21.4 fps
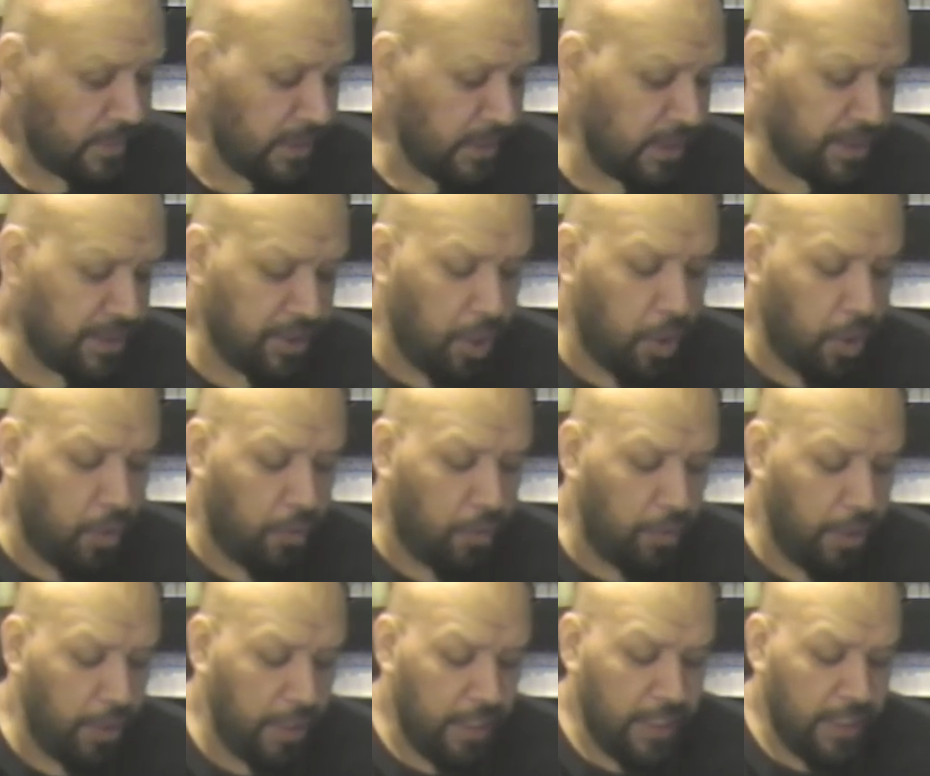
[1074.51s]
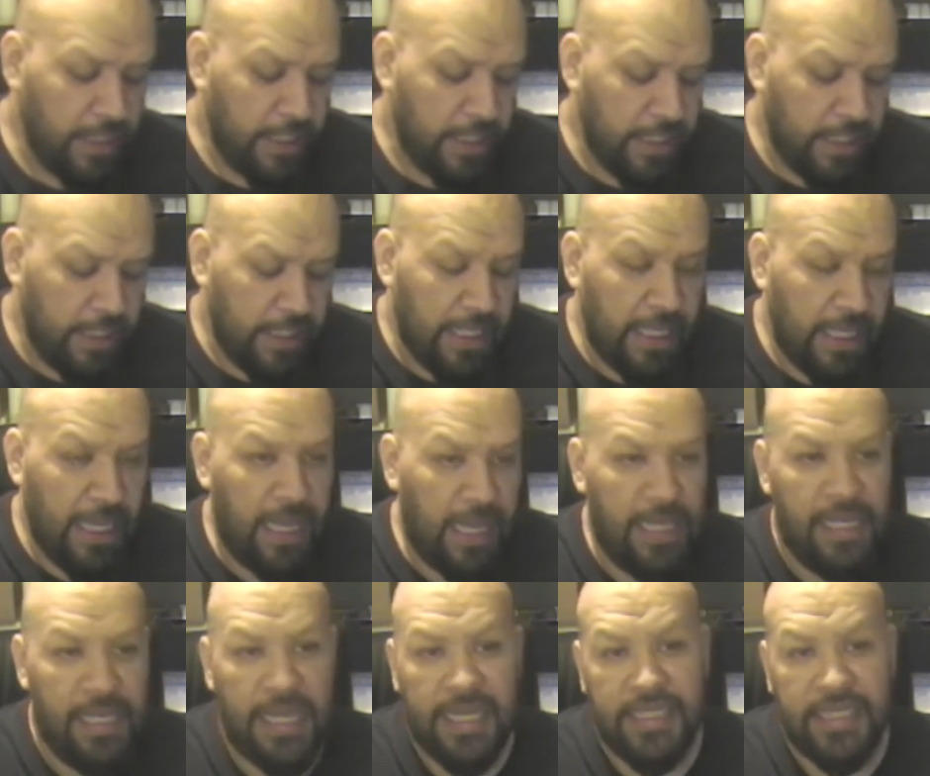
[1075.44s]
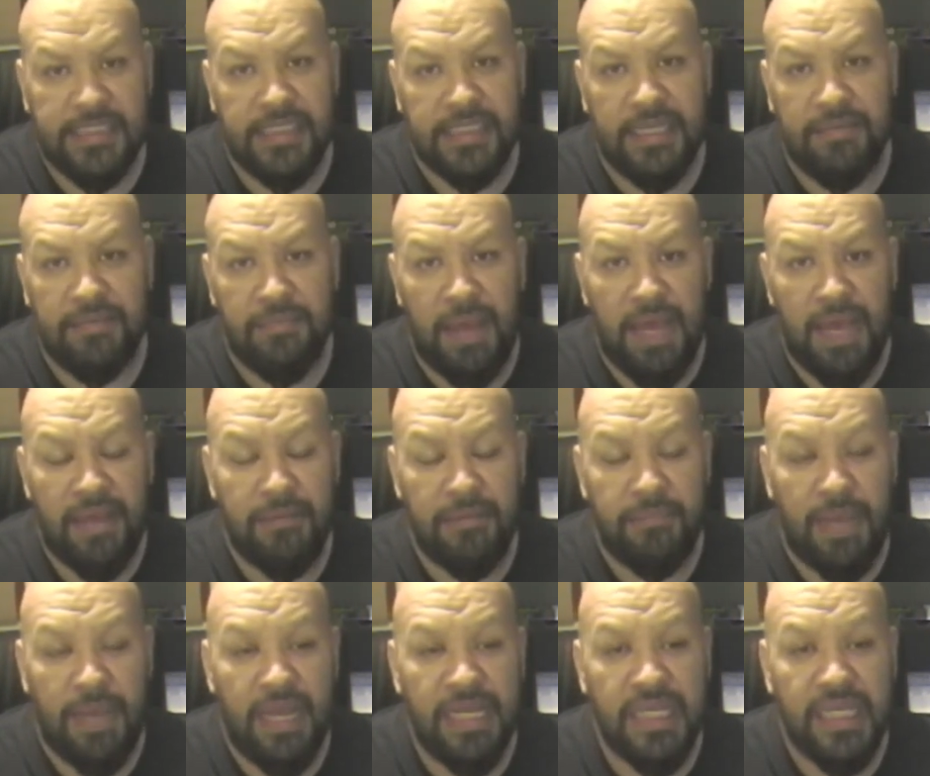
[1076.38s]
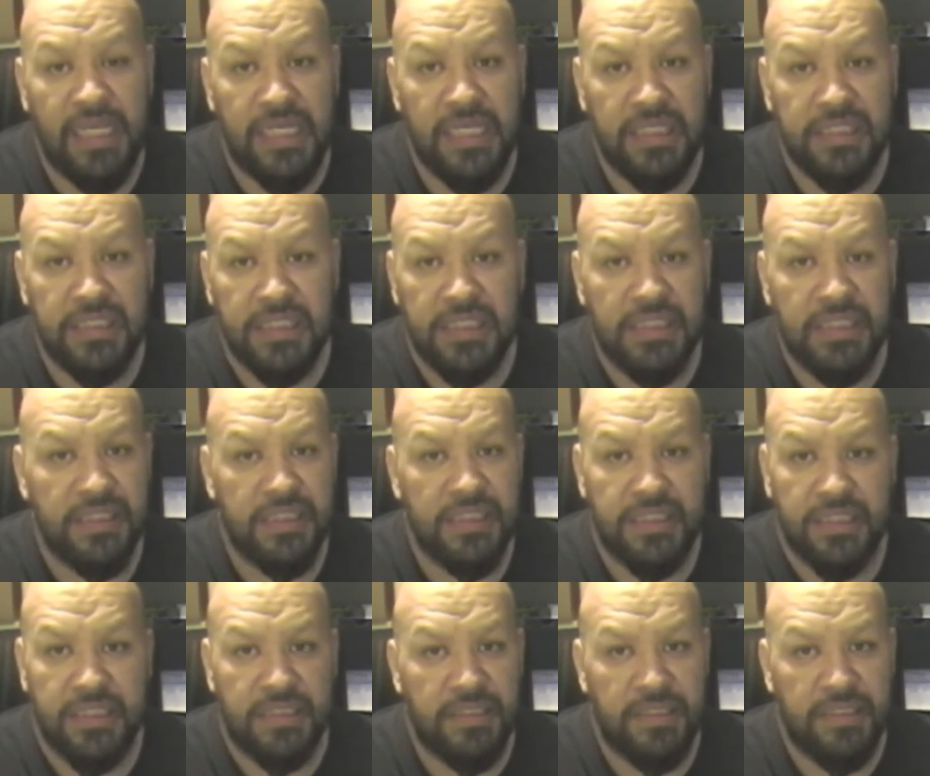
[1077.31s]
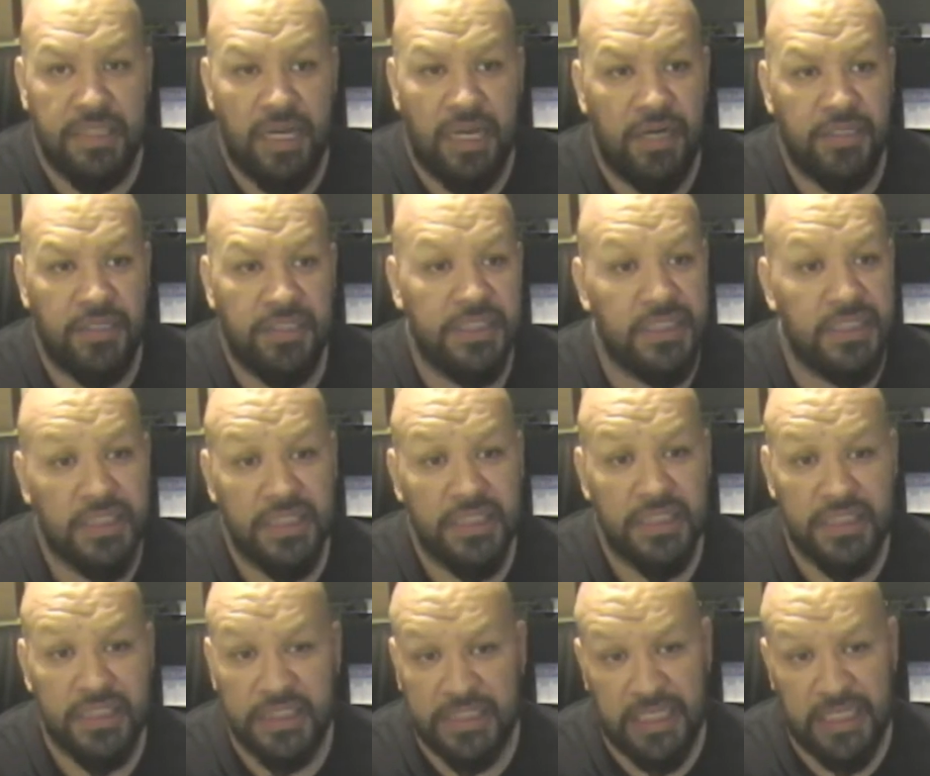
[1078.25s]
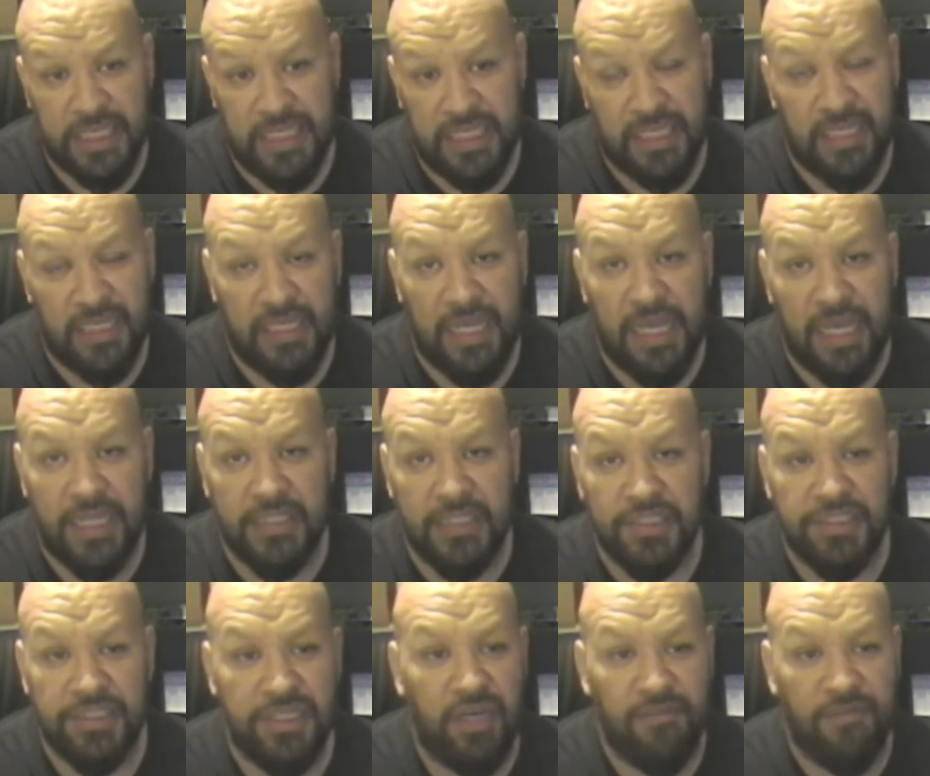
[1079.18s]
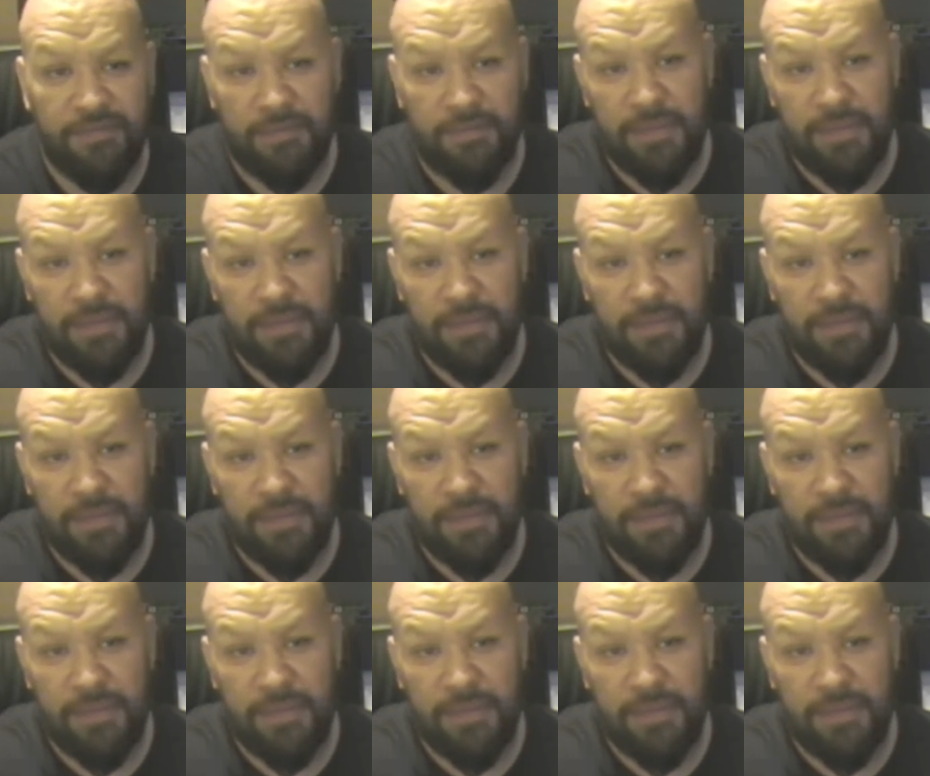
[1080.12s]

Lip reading: So, like I said, my Yeezys are just gonna sit on the shelf.